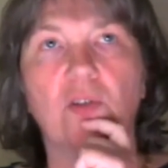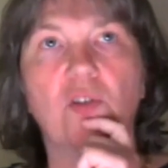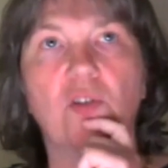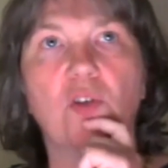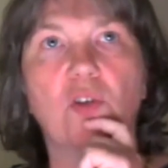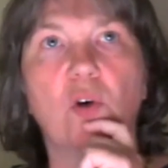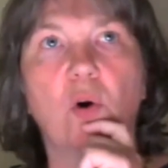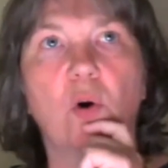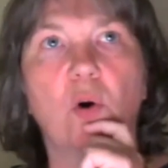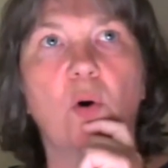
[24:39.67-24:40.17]

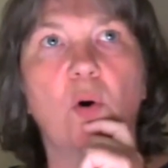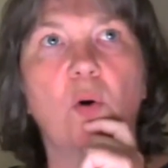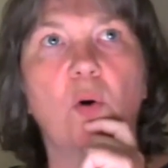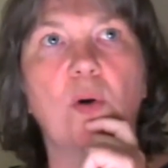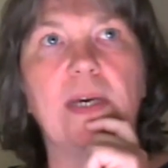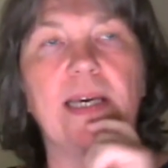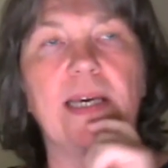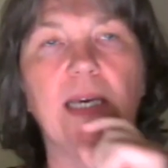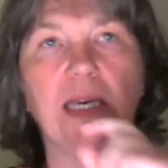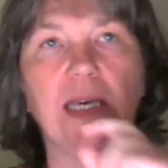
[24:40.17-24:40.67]
So
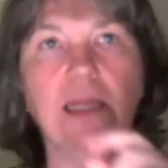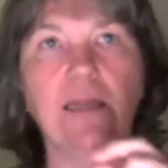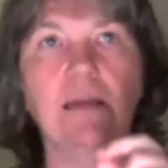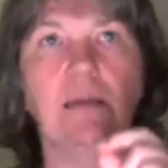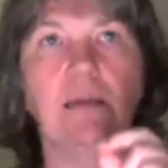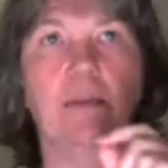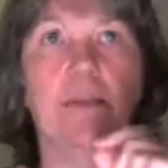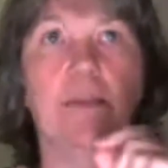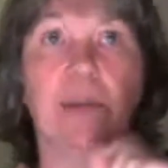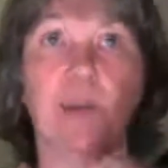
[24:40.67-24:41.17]

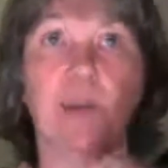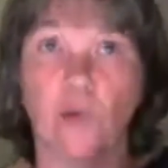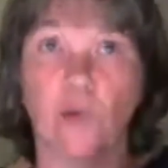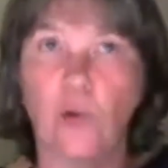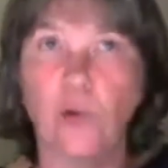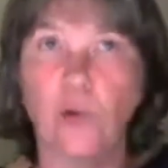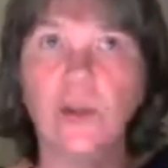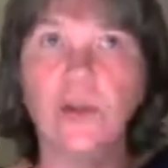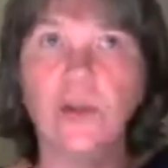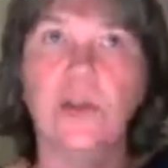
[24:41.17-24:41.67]
in
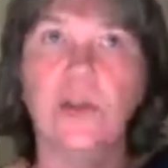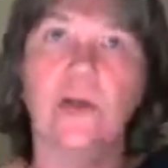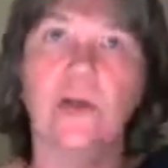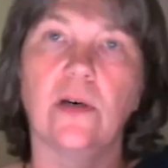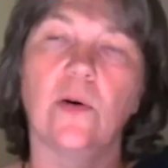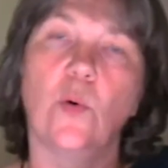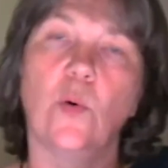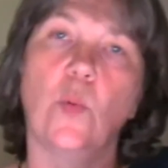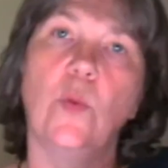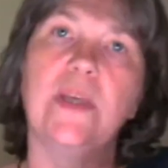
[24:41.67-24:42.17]
Merode,
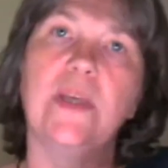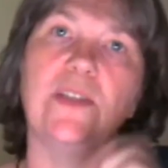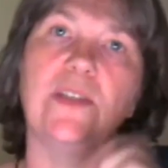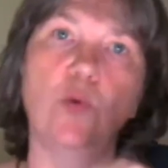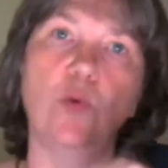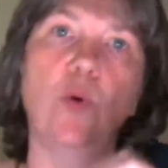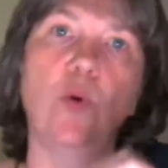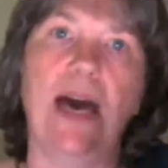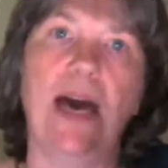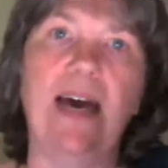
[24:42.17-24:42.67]
we
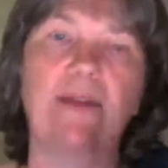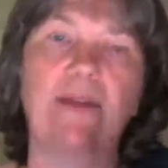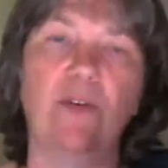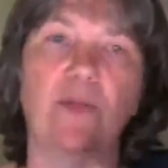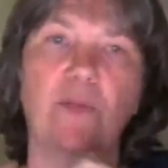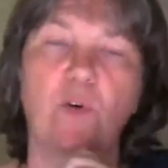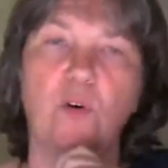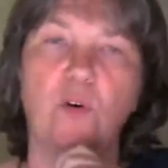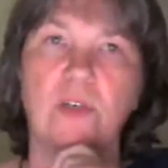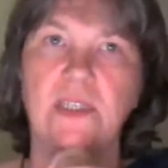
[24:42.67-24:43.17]
do have, of
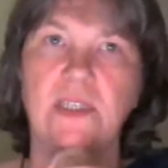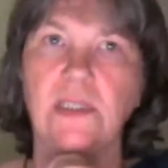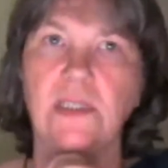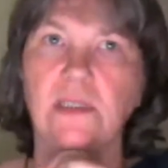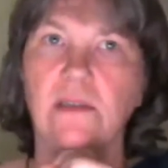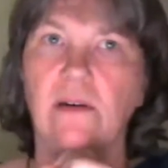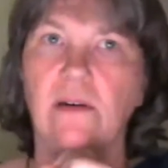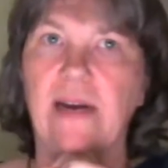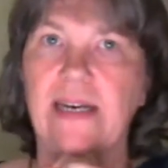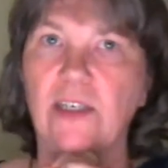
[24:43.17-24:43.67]
course,
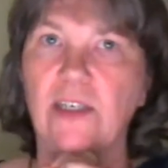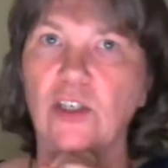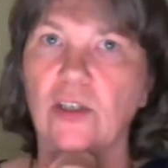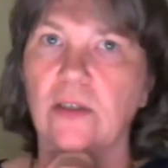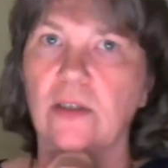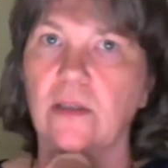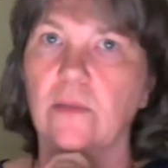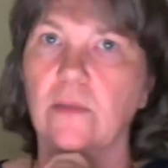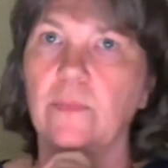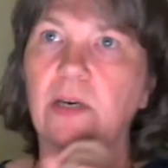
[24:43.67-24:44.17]

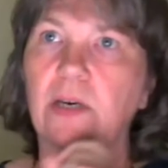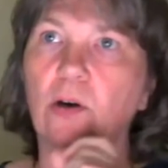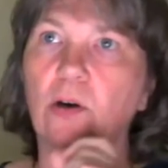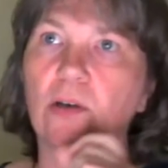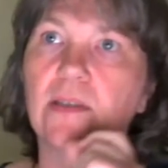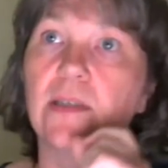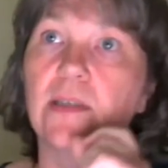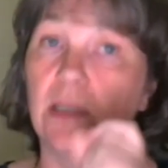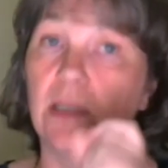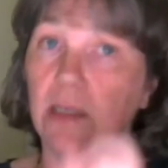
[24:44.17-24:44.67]
interaction
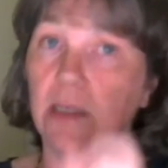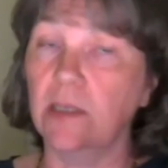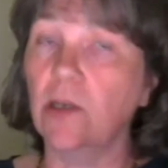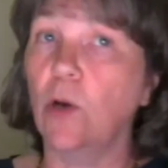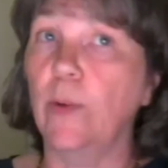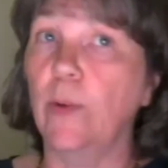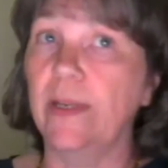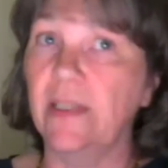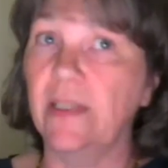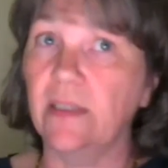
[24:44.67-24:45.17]
because it is
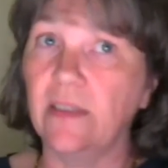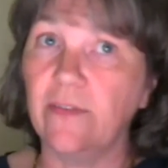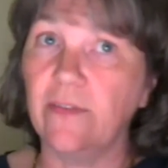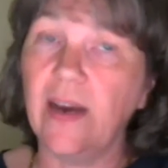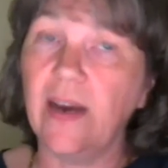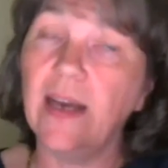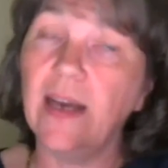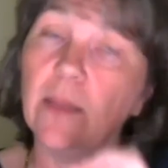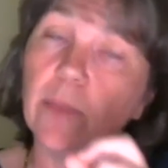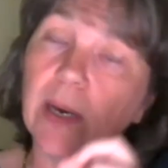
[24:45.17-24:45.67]
already
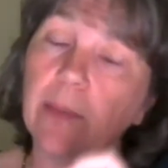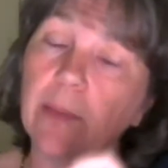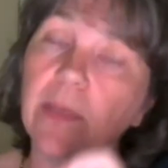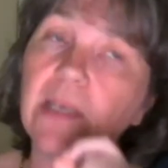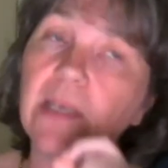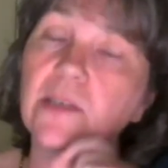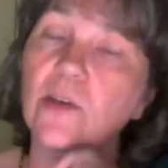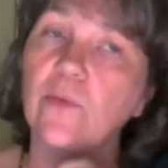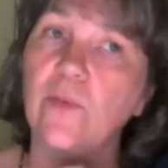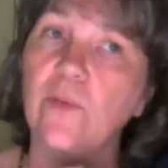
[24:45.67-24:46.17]
defined by
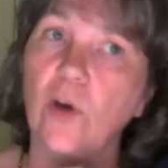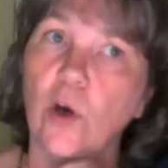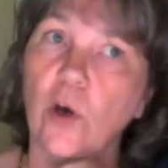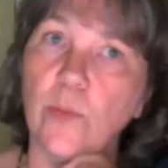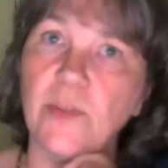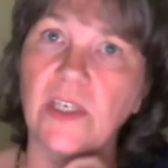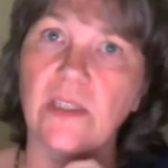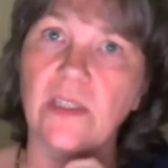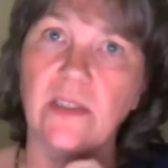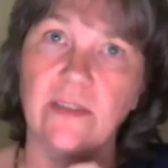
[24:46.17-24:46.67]
means of the
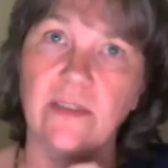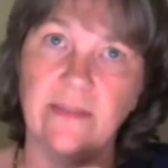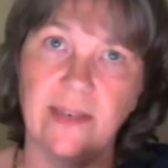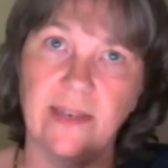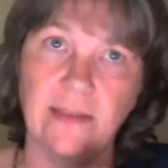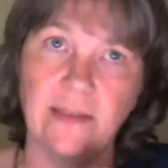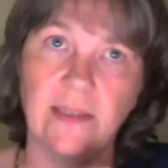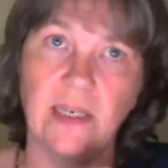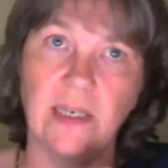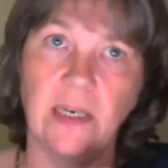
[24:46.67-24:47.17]
object
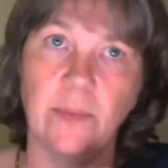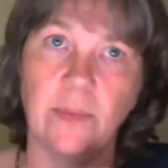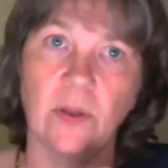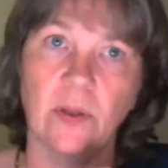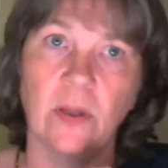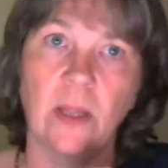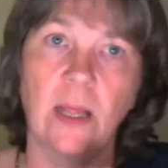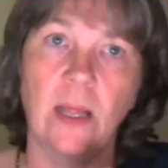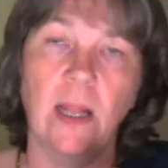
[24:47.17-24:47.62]
event table.